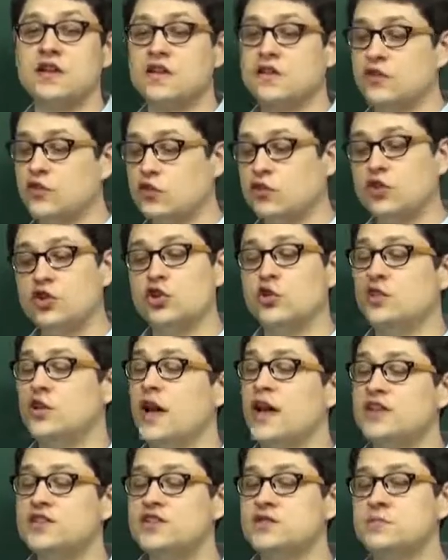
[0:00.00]
They're, you're
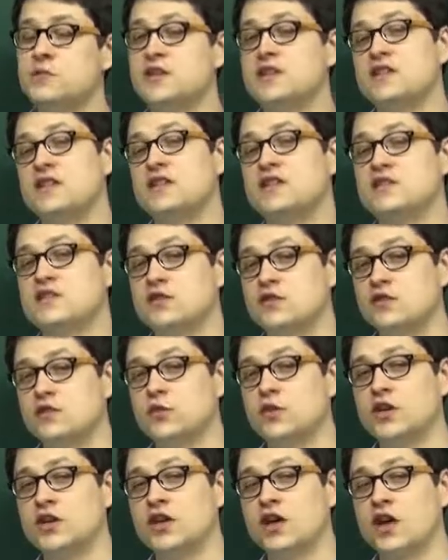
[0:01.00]
not just being tested on
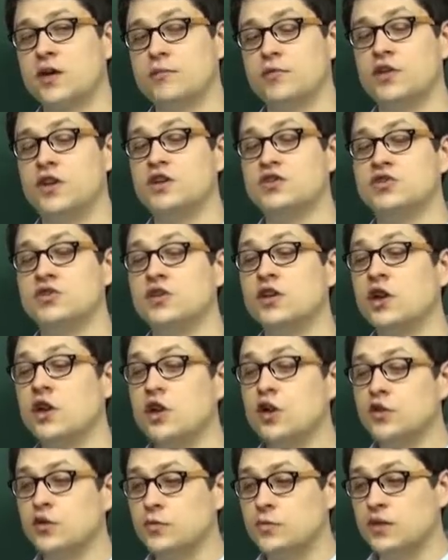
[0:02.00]
your reading comprehension,
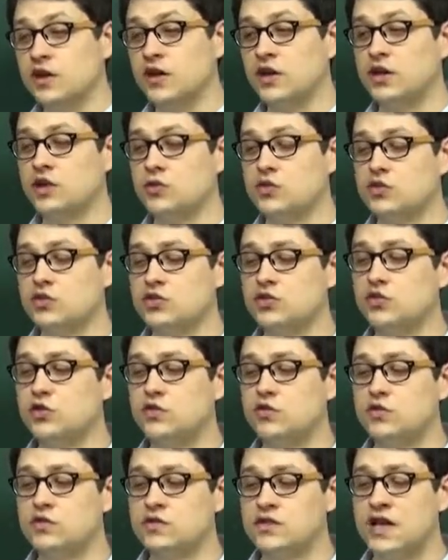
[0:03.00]
you're being
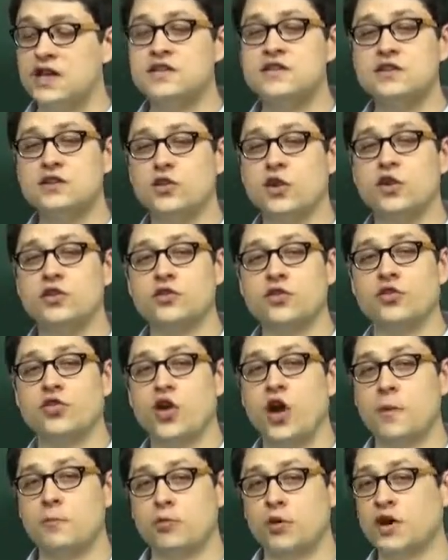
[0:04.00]
tested on your
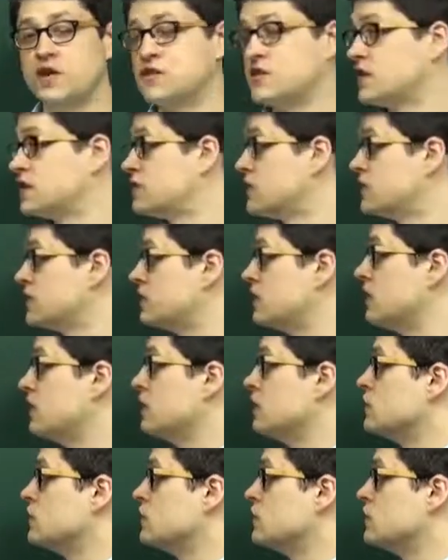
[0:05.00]
thought processes.